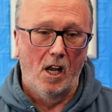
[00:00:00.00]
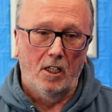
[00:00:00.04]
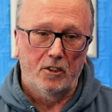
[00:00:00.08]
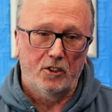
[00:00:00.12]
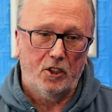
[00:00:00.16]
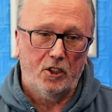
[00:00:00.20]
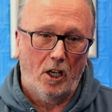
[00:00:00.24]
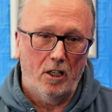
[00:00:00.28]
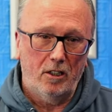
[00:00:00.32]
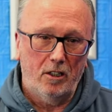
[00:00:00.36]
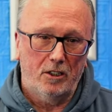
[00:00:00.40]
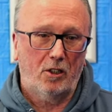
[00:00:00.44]

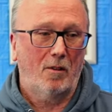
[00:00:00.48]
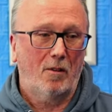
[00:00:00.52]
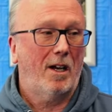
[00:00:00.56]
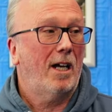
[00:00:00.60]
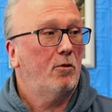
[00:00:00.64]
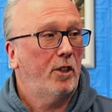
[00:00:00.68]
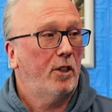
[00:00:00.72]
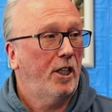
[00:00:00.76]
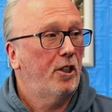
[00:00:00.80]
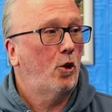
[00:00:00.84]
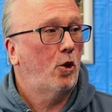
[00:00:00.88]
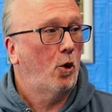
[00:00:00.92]
So I
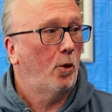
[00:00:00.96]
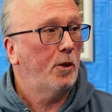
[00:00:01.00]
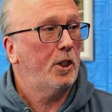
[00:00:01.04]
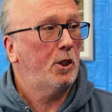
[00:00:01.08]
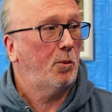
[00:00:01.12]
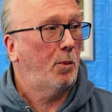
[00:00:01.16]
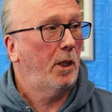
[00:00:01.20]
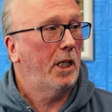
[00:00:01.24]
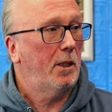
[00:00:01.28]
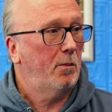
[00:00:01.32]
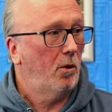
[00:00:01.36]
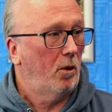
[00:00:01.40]
would encourage
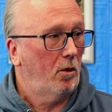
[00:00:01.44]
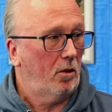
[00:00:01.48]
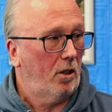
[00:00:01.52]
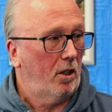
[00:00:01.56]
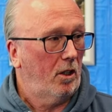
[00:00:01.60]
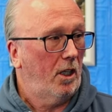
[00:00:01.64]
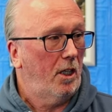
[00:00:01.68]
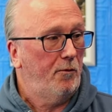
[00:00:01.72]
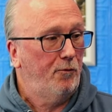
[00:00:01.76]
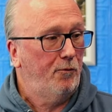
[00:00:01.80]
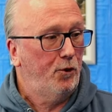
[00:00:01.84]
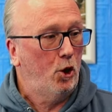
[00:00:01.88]
people,
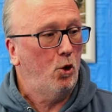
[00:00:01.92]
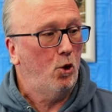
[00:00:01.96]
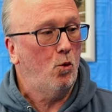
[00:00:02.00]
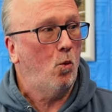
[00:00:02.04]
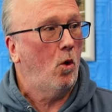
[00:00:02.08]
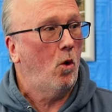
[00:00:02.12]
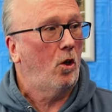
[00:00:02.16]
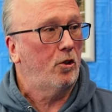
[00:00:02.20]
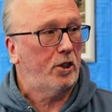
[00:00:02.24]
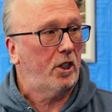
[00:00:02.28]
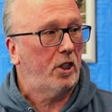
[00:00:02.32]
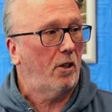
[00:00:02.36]
if you
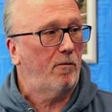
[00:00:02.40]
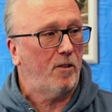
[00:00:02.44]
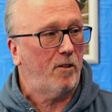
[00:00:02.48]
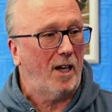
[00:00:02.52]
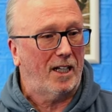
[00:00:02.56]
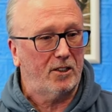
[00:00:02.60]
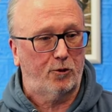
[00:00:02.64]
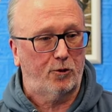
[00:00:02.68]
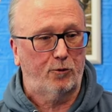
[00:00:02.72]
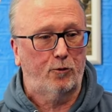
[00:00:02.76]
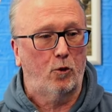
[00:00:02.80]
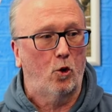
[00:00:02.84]
want a
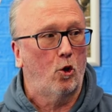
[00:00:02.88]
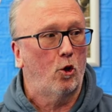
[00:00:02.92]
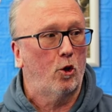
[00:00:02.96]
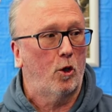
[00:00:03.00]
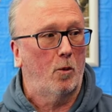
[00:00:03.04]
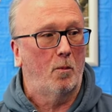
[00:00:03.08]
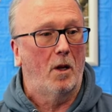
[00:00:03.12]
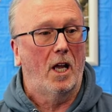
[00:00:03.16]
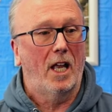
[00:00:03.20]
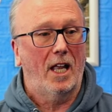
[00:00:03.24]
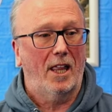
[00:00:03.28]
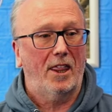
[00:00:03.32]
fans
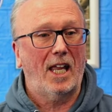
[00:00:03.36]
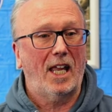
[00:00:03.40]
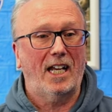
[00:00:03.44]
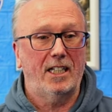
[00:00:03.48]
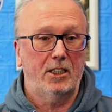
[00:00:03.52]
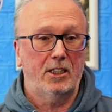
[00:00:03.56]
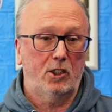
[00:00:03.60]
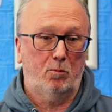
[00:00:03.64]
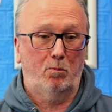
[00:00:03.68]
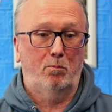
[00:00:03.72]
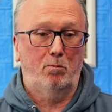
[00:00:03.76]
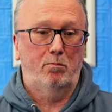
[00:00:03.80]
forum that
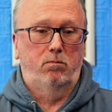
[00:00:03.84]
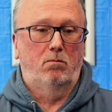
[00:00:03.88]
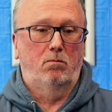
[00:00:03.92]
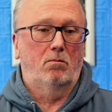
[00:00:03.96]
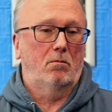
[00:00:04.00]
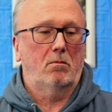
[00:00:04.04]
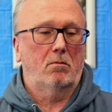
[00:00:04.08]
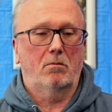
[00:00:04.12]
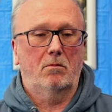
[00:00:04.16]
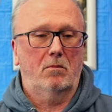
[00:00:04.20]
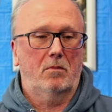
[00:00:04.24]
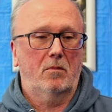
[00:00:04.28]
is
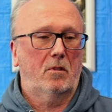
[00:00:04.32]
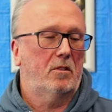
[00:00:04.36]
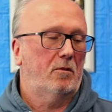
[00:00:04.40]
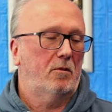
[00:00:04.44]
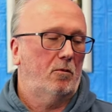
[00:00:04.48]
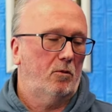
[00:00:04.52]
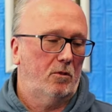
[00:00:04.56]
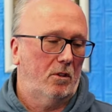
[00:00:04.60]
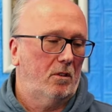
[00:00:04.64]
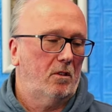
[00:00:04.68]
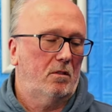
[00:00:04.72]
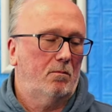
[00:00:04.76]

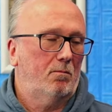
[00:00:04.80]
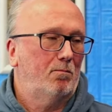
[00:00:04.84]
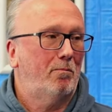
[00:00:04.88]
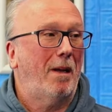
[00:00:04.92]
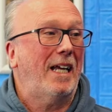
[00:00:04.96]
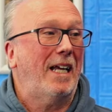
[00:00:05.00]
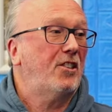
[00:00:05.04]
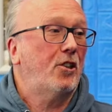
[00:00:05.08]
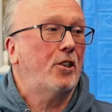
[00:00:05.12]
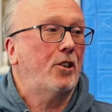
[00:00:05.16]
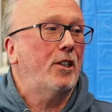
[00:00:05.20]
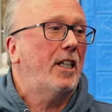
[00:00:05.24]

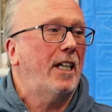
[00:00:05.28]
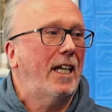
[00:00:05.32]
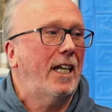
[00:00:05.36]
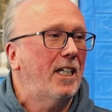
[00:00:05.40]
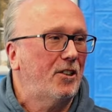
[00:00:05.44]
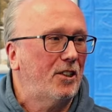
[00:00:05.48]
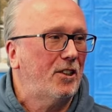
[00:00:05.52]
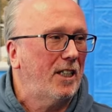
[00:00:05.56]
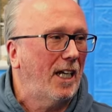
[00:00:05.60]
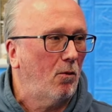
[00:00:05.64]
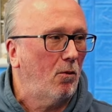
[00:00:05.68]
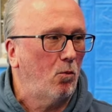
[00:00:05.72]
better than it
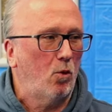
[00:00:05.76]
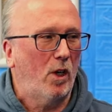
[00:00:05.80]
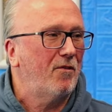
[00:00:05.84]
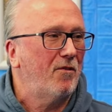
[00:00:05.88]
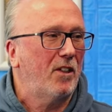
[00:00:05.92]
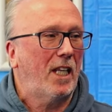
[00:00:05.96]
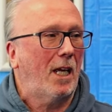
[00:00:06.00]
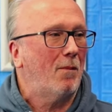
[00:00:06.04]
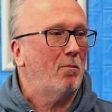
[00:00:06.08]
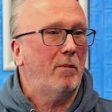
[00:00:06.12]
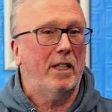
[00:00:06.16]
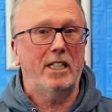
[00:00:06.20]
is now, whatever
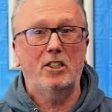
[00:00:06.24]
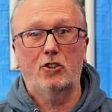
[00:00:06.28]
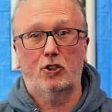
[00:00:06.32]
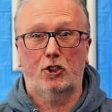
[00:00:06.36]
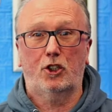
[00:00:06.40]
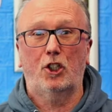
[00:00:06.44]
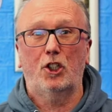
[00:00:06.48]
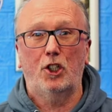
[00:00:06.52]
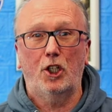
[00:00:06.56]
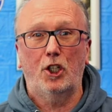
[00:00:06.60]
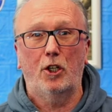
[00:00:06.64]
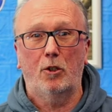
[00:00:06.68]
that means
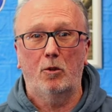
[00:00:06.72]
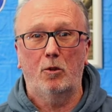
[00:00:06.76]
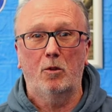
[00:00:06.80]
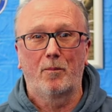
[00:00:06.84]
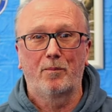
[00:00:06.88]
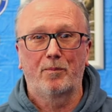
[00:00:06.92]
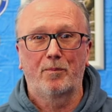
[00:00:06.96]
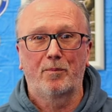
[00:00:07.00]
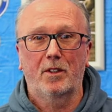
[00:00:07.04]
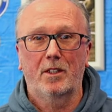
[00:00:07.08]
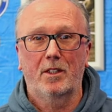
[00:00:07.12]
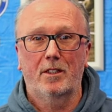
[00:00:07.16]
to you,
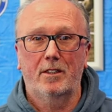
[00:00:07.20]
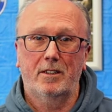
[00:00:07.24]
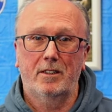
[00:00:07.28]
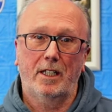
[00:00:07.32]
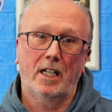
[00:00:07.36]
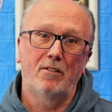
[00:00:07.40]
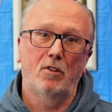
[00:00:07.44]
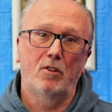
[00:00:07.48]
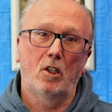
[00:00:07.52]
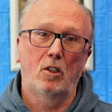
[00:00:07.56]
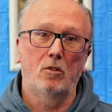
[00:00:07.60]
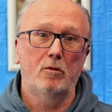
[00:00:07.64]
get
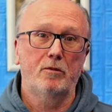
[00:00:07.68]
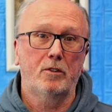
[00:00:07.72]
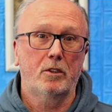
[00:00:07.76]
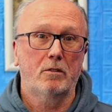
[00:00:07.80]
involved.